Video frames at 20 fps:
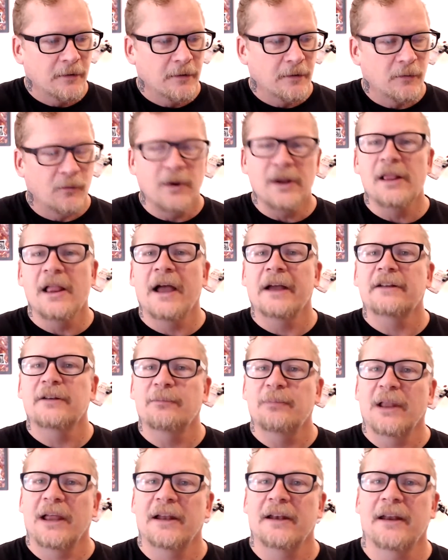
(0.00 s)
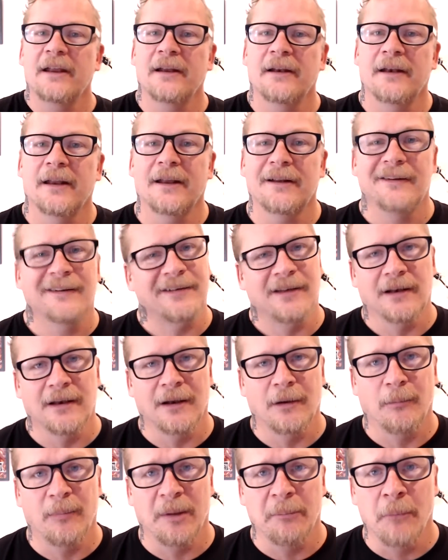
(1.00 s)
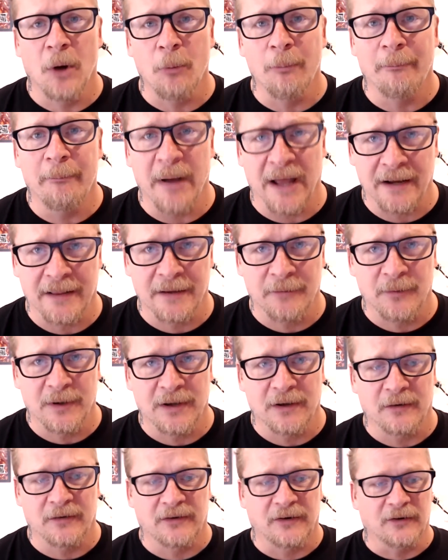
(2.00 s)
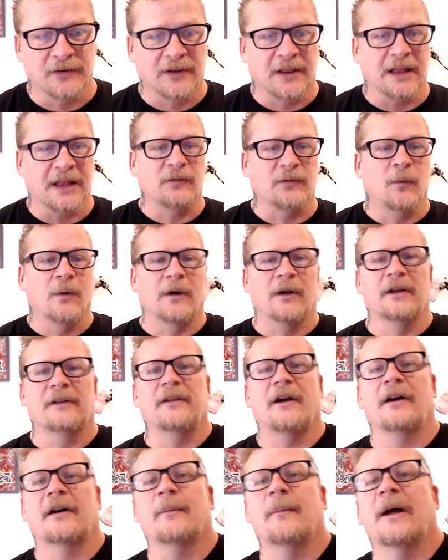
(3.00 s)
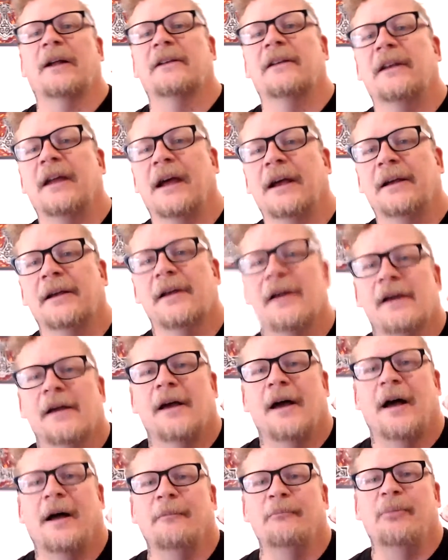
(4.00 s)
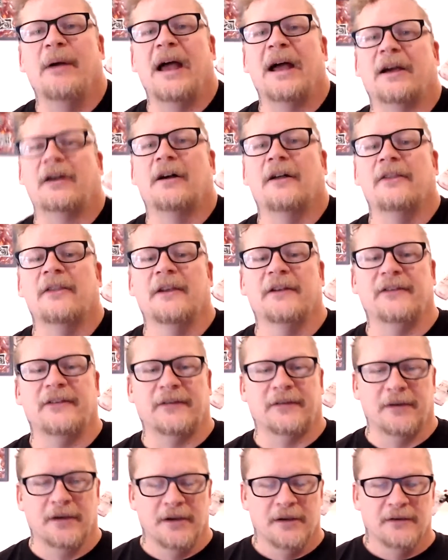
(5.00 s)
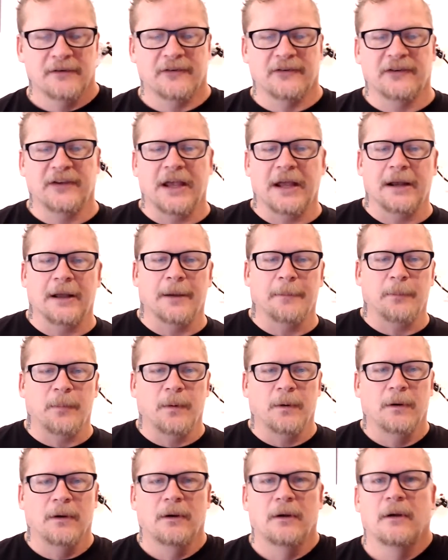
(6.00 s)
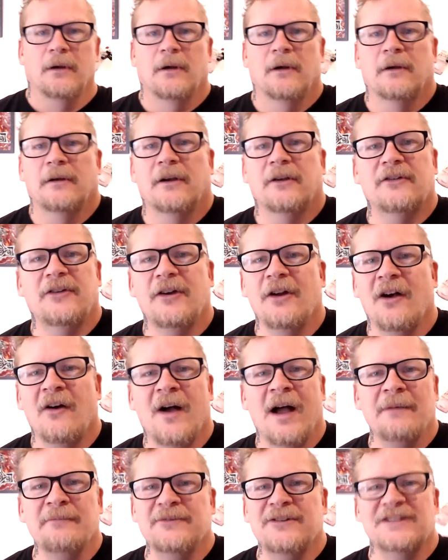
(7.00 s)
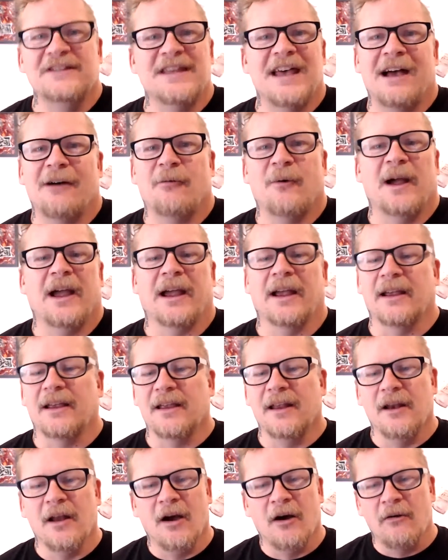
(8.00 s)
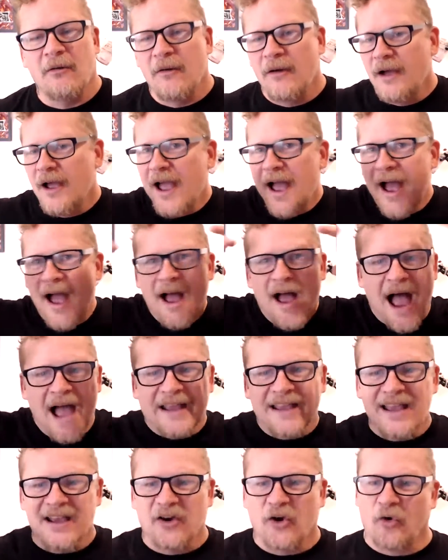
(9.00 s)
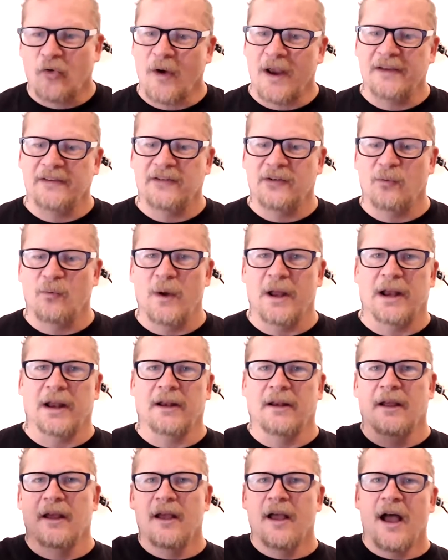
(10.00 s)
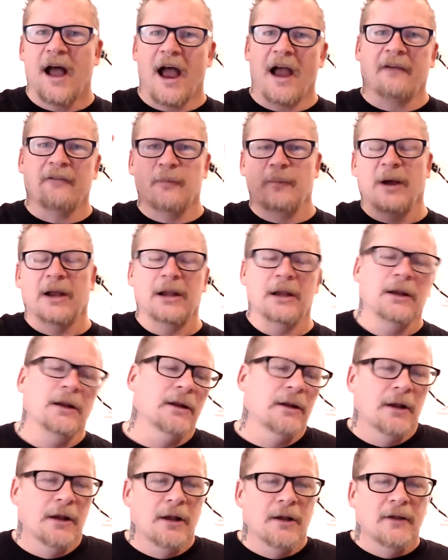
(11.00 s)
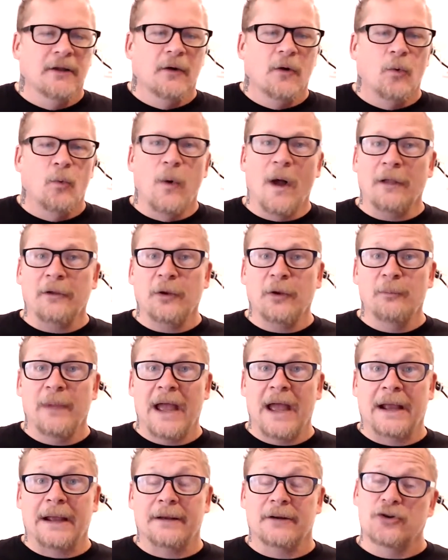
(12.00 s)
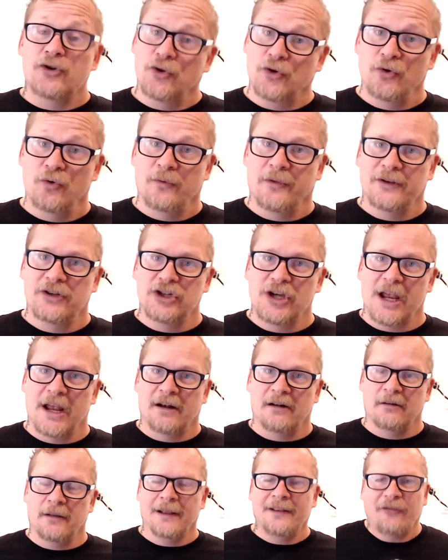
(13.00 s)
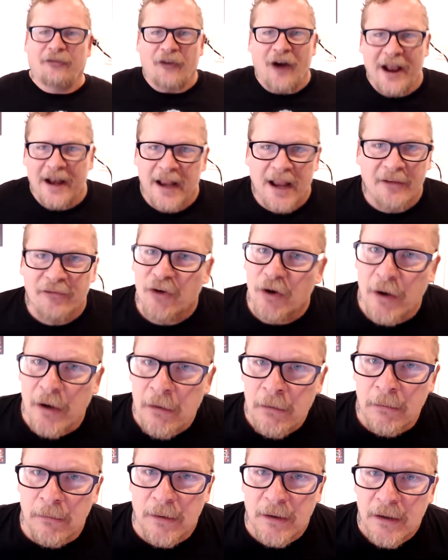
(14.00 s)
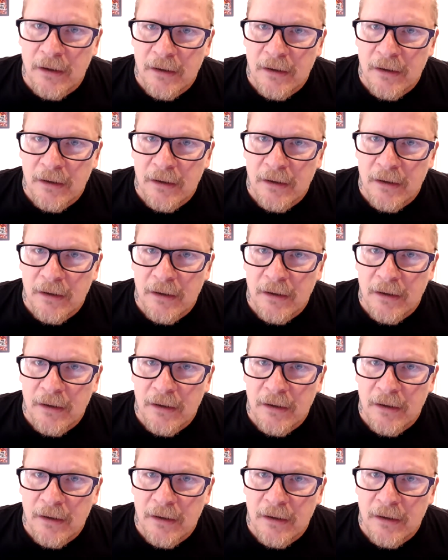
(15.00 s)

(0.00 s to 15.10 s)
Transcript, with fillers: We like to play D and D just a little bit more better than we used to. So that's what we're going to talk about today. I'm back on this setup because, you know, I'm just that way. You know, I get crazy with it. Hi, everybody. Welcome back to the channel. It's Friday afternoon.